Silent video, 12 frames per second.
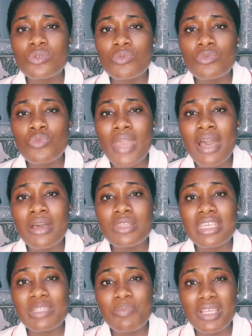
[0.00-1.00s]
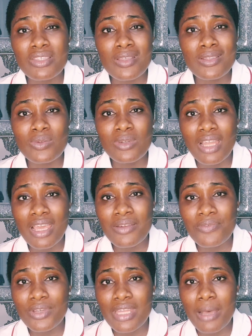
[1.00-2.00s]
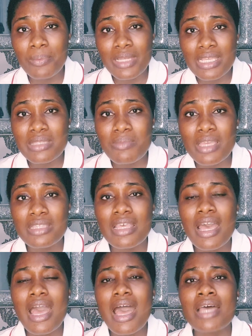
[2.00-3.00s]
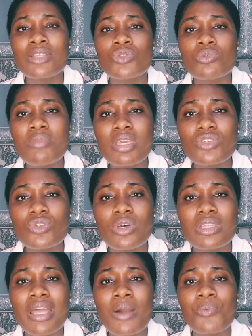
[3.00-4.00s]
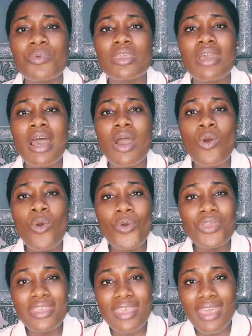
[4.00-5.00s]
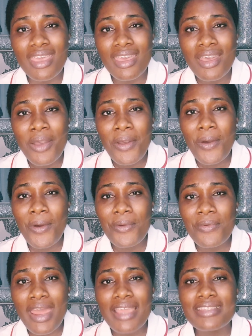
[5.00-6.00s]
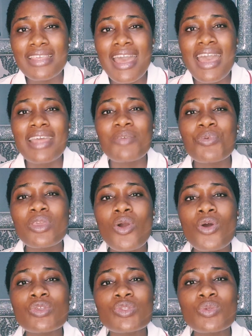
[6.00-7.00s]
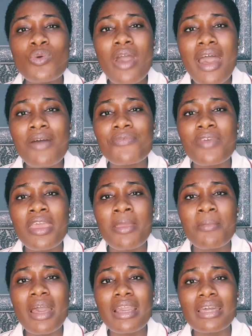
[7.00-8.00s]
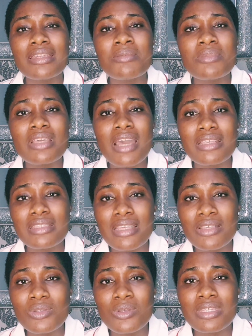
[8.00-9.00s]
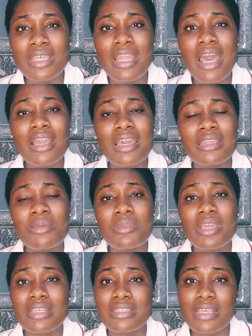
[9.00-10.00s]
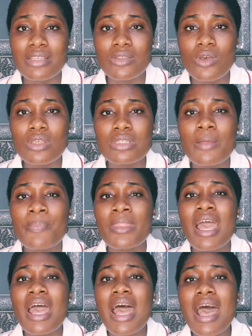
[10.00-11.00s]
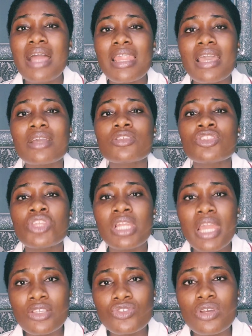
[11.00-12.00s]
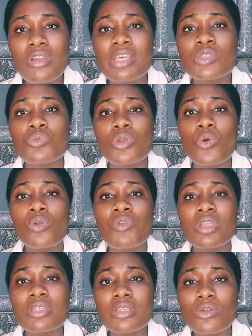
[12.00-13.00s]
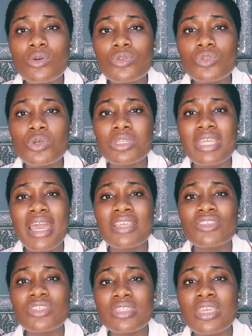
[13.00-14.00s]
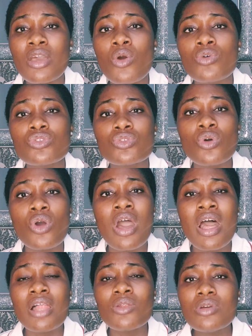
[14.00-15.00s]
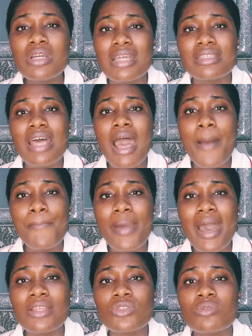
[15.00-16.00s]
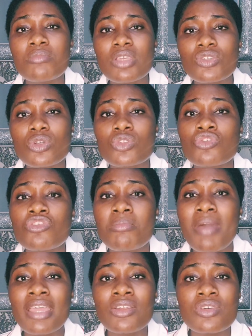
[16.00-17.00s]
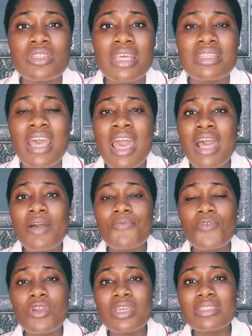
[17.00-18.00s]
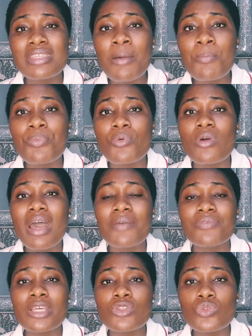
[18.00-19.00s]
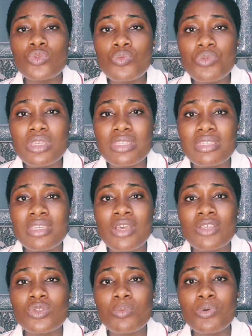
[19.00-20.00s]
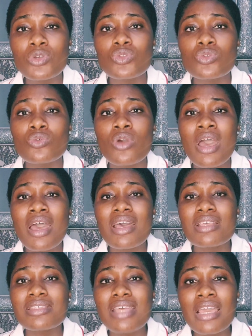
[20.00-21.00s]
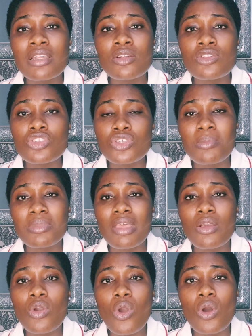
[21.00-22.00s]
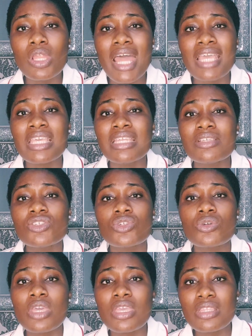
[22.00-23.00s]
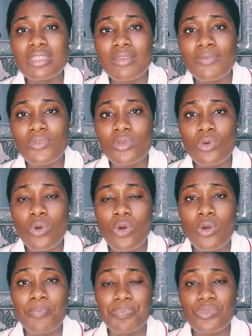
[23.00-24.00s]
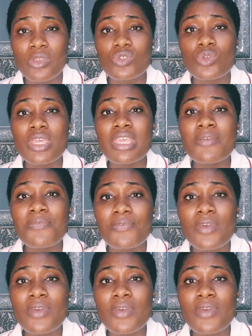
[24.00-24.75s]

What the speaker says: we are expected to learn for that placement, and to make sure that we are okay. All right, we also have academic assessors, and academic assessors are like the lecturers we already know. So they also look at our part to make sure to remind us that, for example, after 2 weeks they are supposed to sign something called like initial interview. Or so if